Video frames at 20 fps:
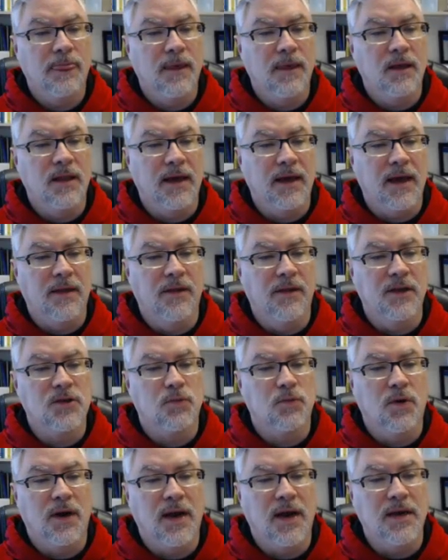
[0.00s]
like on this
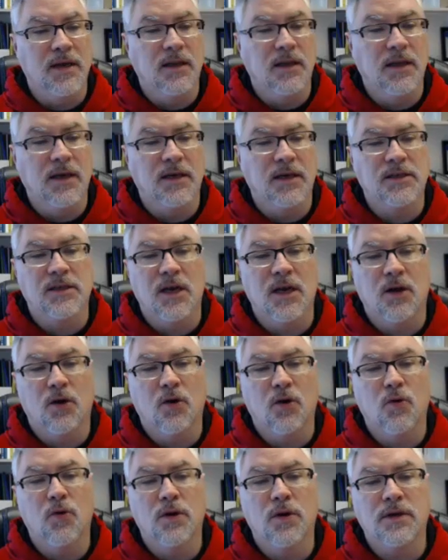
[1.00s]
one, I did the Excel
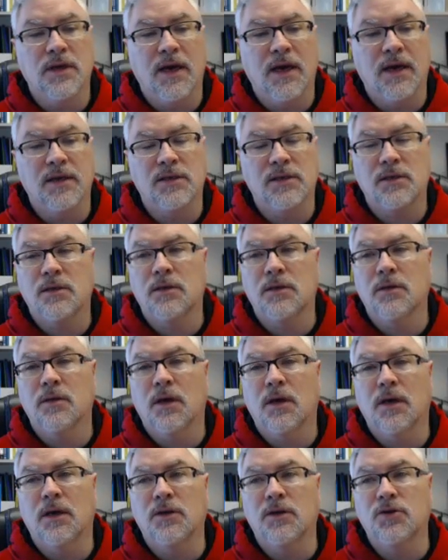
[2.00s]
core test,
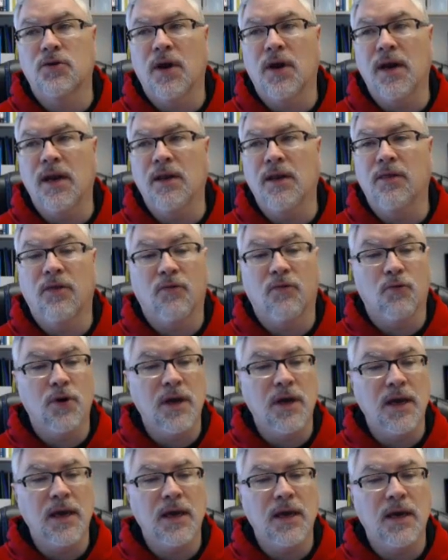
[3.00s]
training
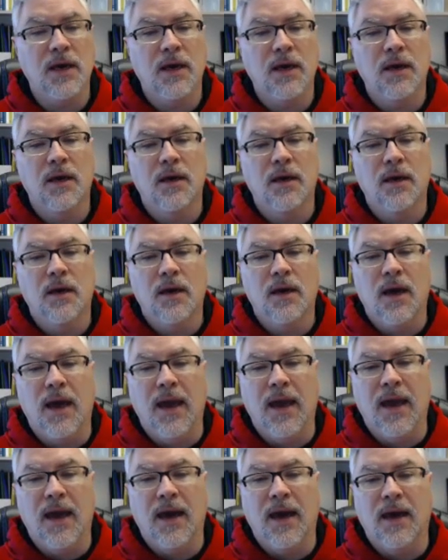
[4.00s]
3,
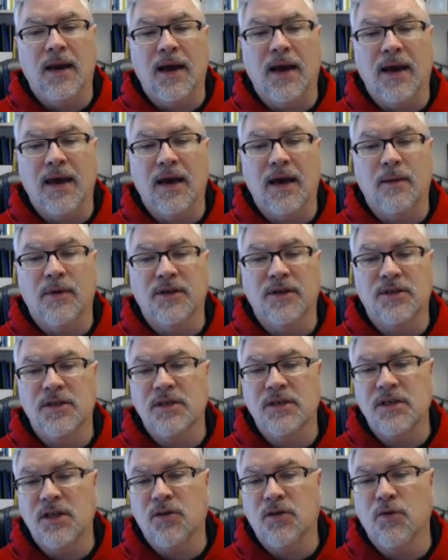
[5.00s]
and I got about
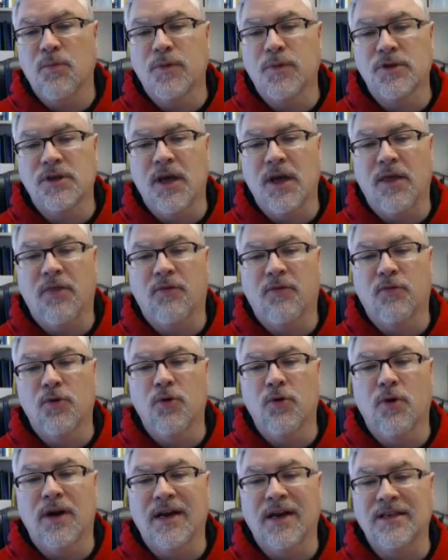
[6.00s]
63%
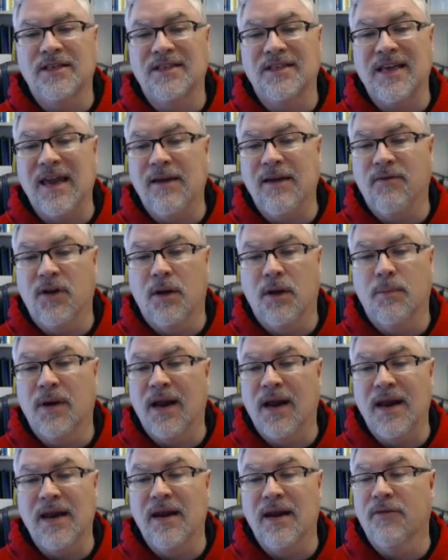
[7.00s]
through, and I saved it, but
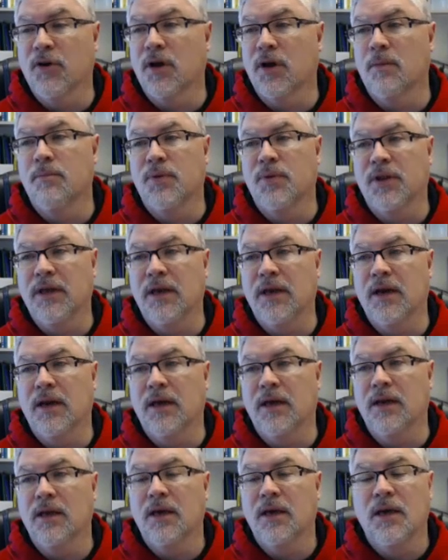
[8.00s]
I never completed
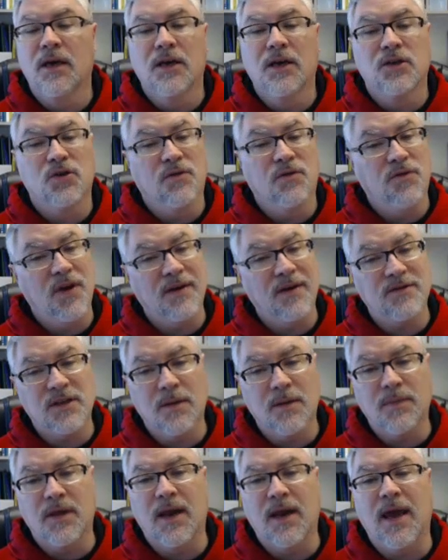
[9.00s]
it. So if you have
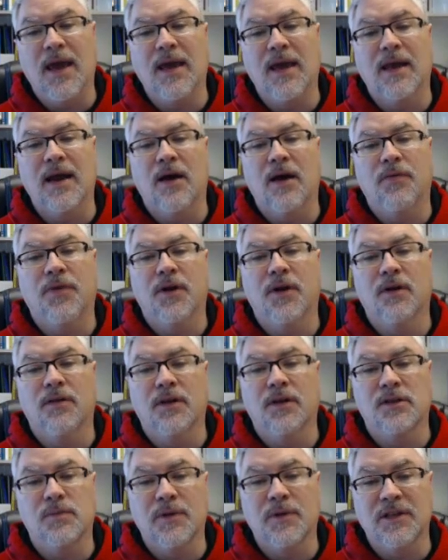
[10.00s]
something hanging out there
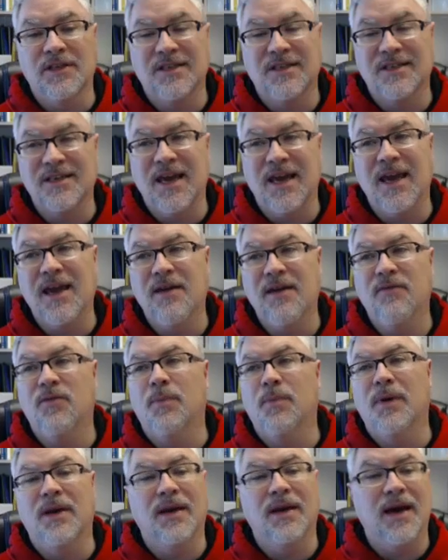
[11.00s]
that's been saved
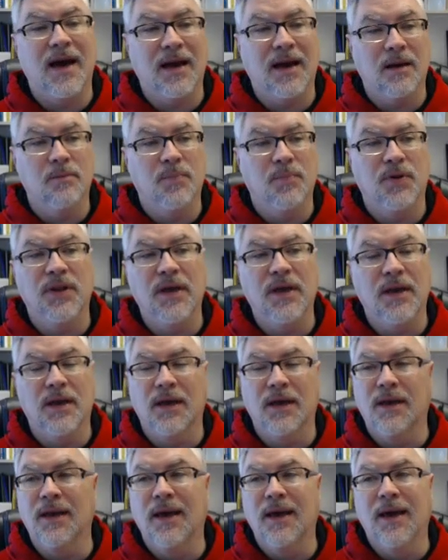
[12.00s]
but not
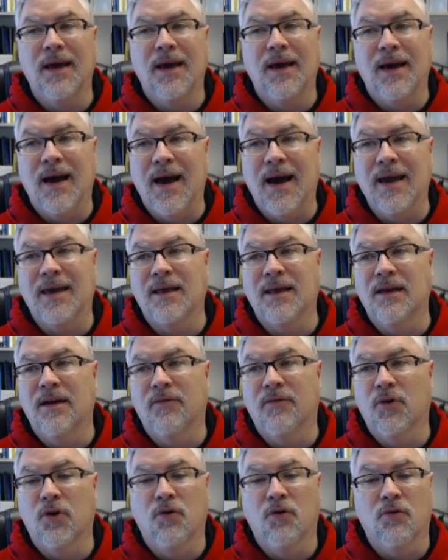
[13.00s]
completed, I can
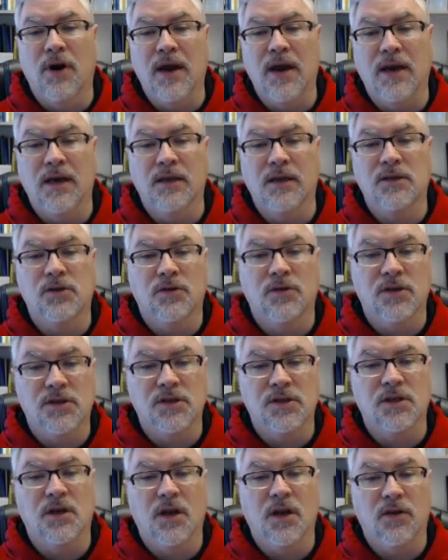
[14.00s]
never grade it. So this
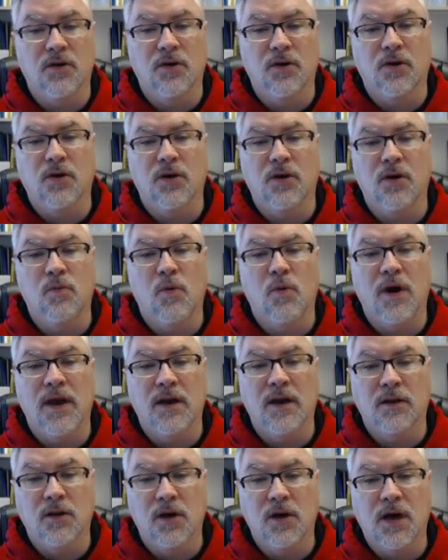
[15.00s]
is another good way
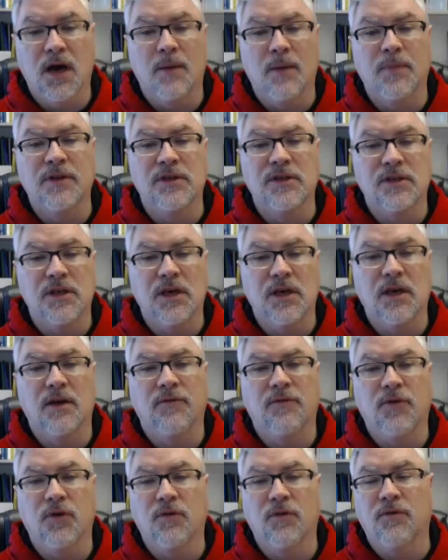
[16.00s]
to look up and see
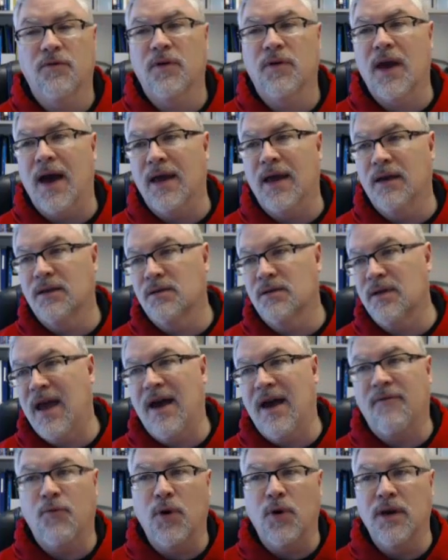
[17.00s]
if you've gotten
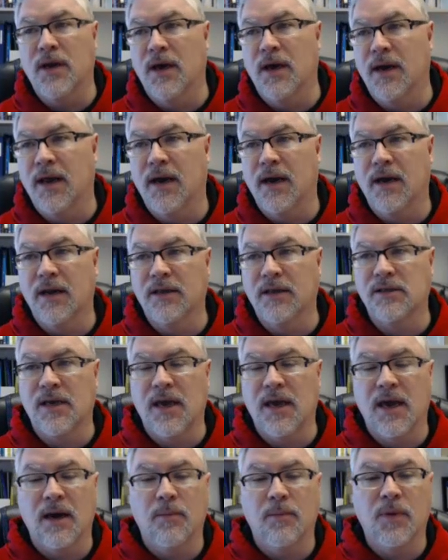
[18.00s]
halfway done on an
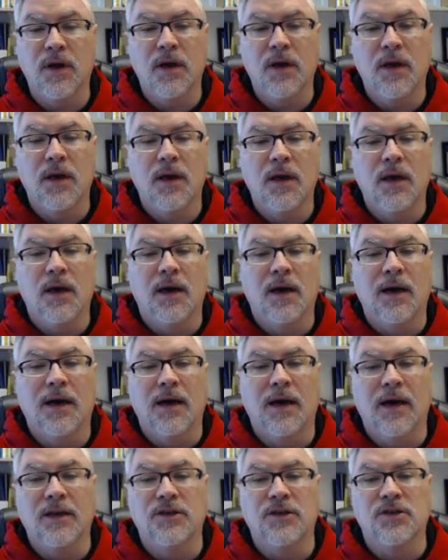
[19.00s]
exam
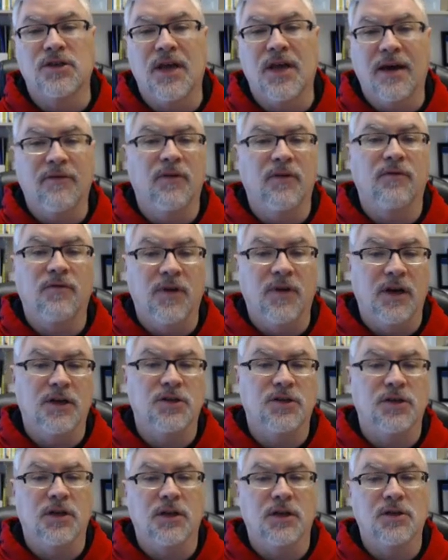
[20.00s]
and just haven't
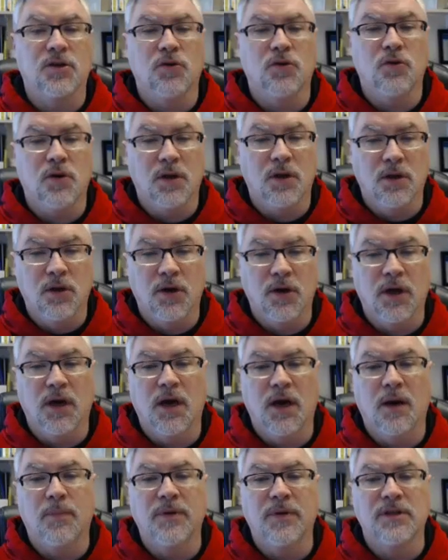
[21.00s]
finished it. So you can look it
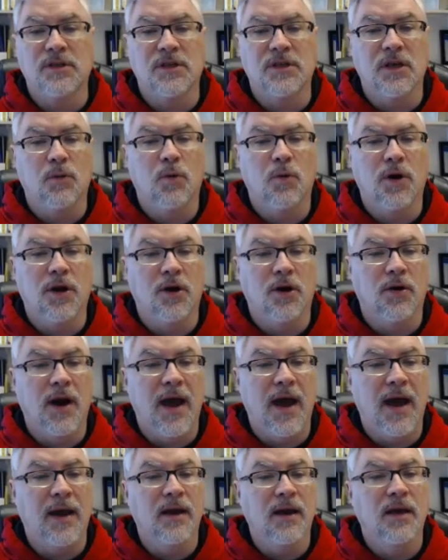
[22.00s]
up and see where you're
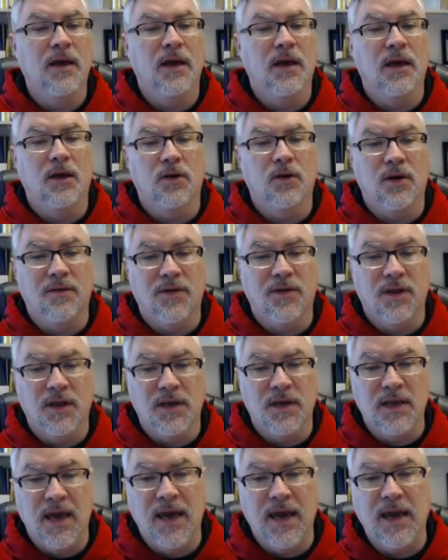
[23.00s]
at. It'll give you the
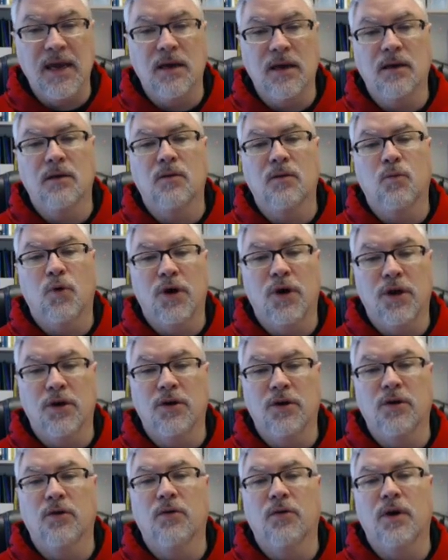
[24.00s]
date, what you're
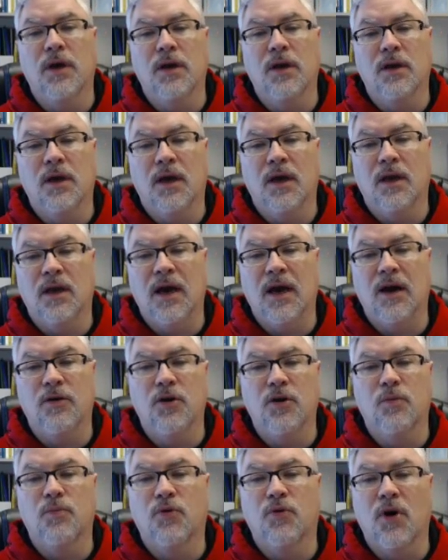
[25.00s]
doing, and how
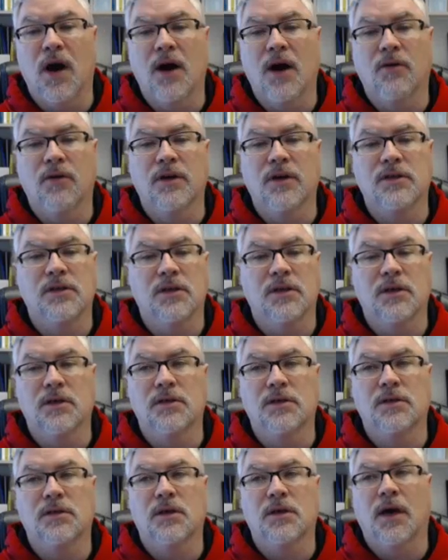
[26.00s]
your progress
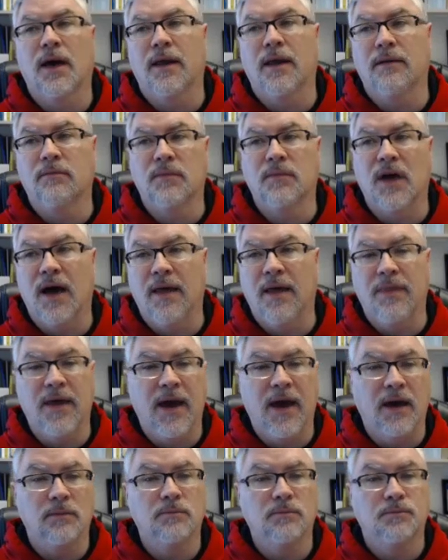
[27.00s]
is on that.